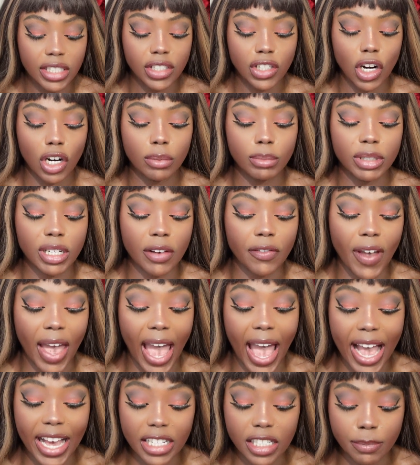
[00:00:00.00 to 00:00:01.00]
terms of
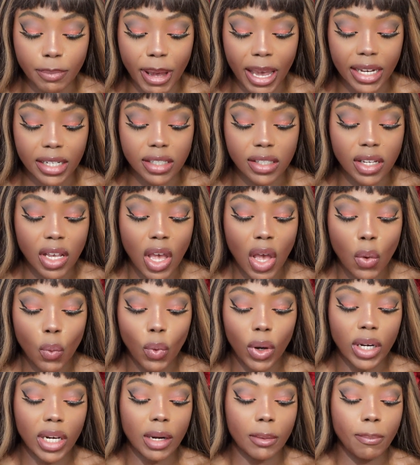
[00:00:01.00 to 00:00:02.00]
aspects,
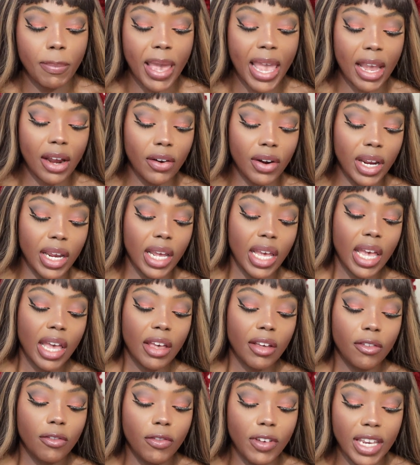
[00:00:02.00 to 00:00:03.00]
when comparing
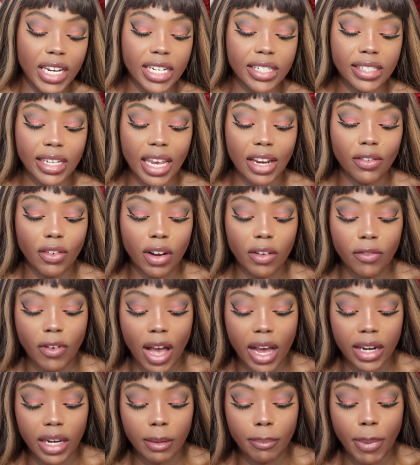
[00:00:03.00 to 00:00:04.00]
Venus and
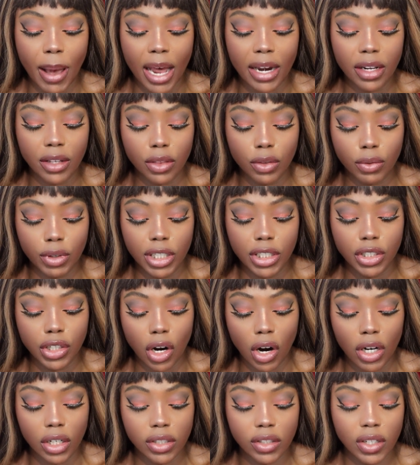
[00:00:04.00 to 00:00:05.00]
Revati Pada 3
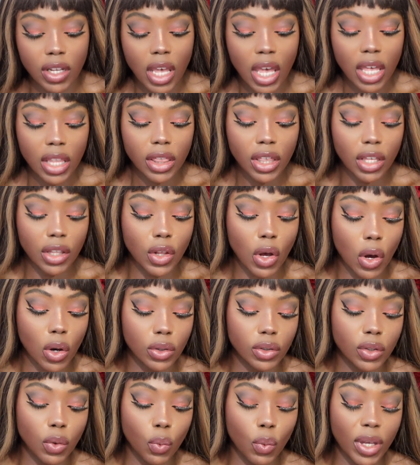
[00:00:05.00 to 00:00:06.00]
charts to
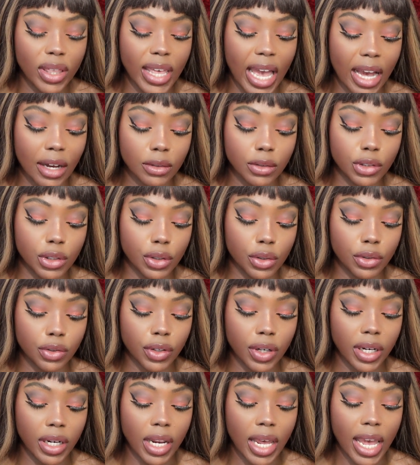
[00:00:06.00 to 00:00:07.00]
those without
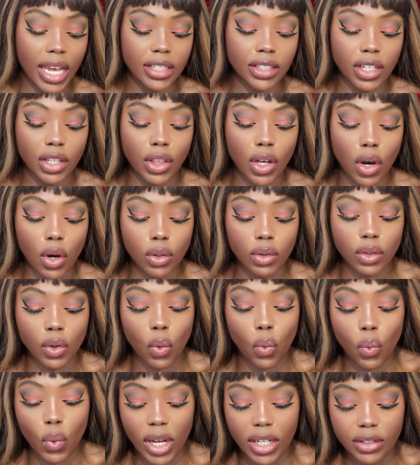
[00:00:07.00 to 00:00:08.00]
children and to
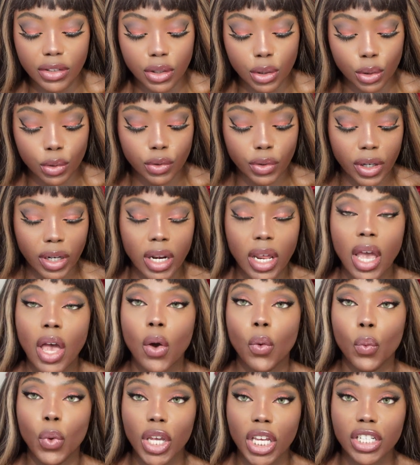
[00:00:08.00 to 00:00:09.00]
those with children,
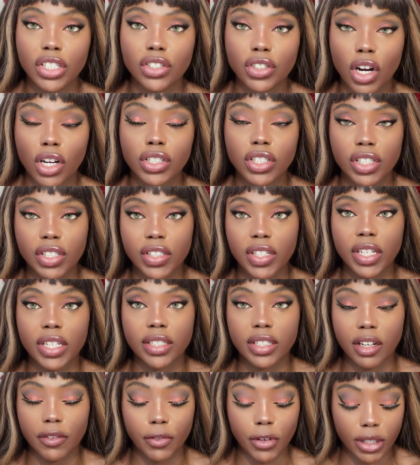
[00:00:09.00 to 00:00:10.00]
we can start to see
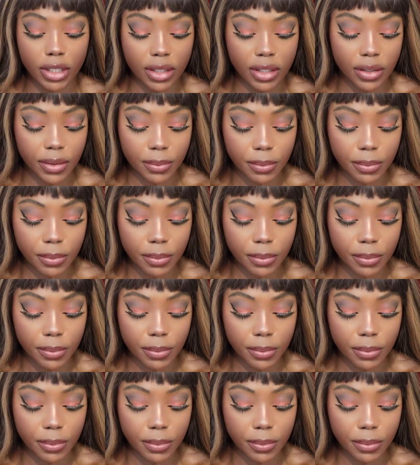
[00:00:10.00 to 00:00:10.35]
a difference.